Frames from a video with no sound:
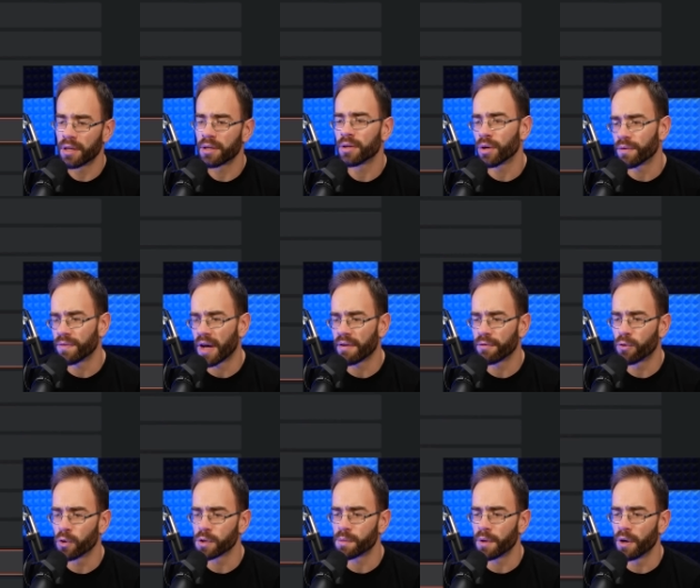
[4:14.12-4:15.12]
Dirt five, of
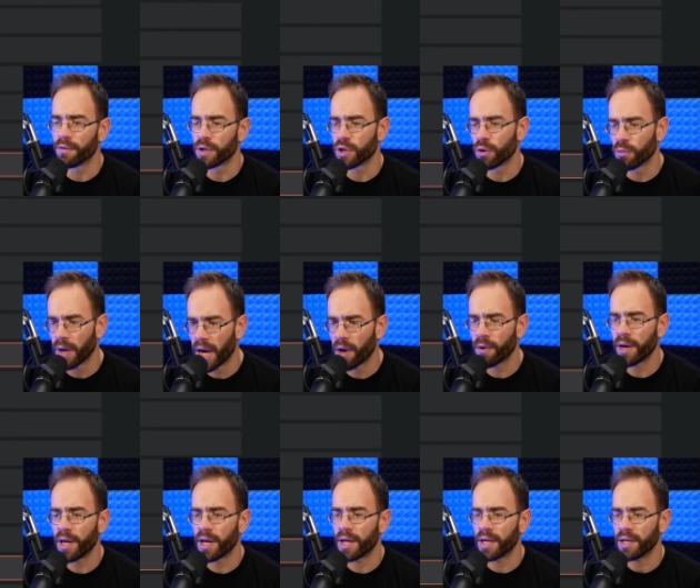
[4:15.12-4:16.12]
course, went over
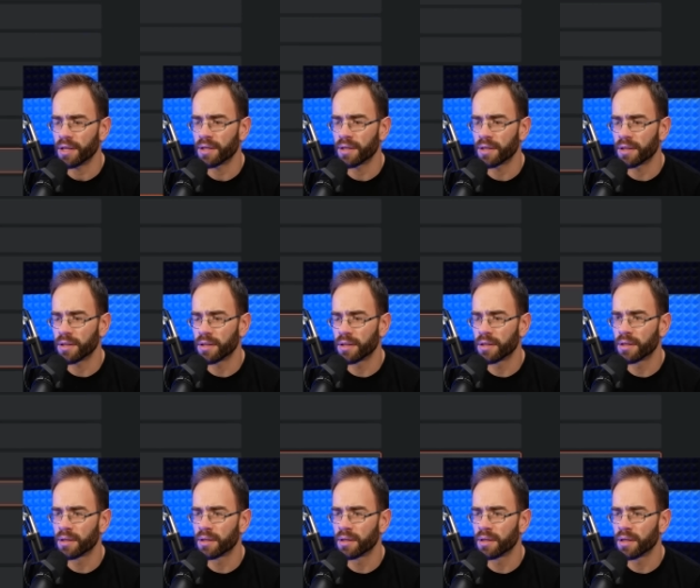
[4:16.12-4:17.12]
Terraria.
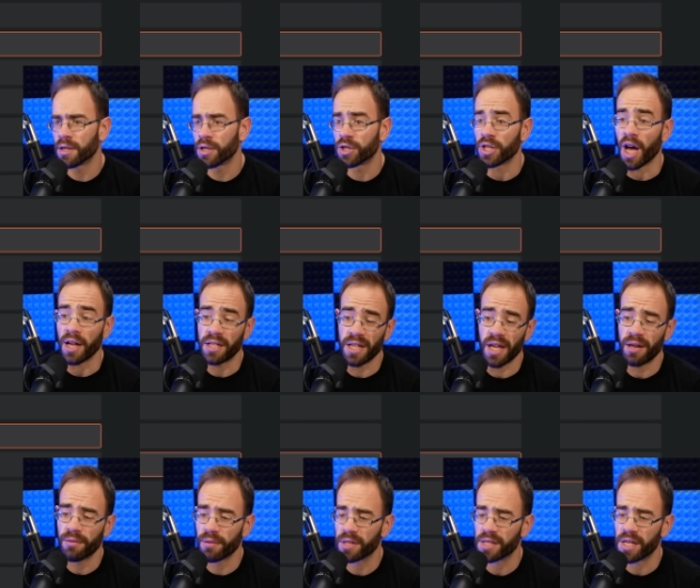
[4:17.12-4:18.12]

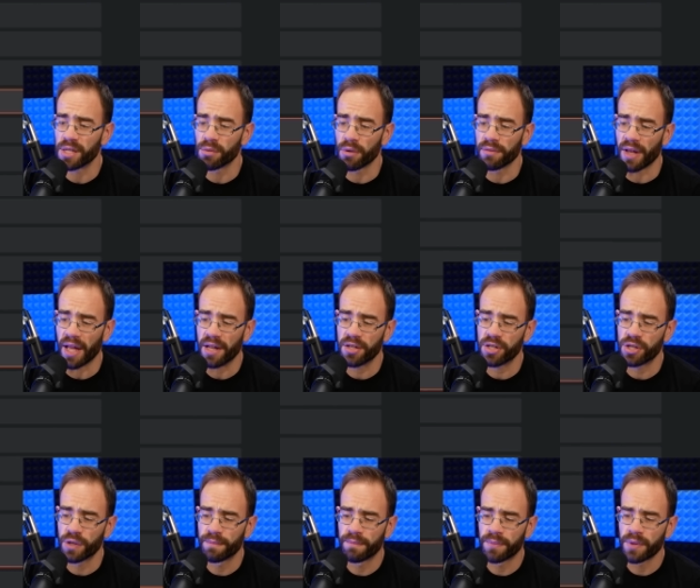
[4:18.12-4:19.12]
Shantae, Risky's
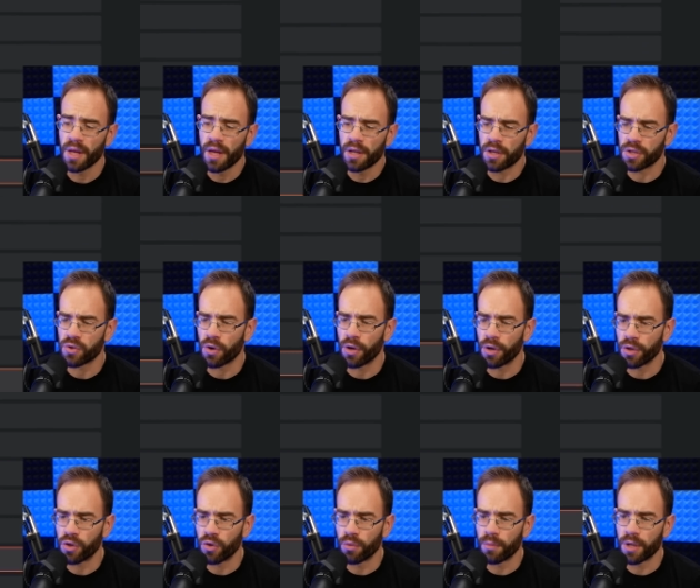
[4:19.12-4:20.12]
Revenge. Destroy All
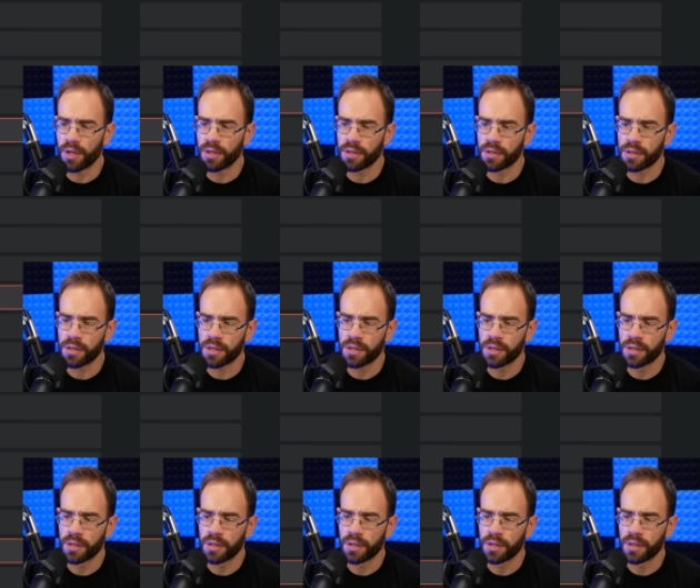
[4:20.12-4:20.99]
Humans.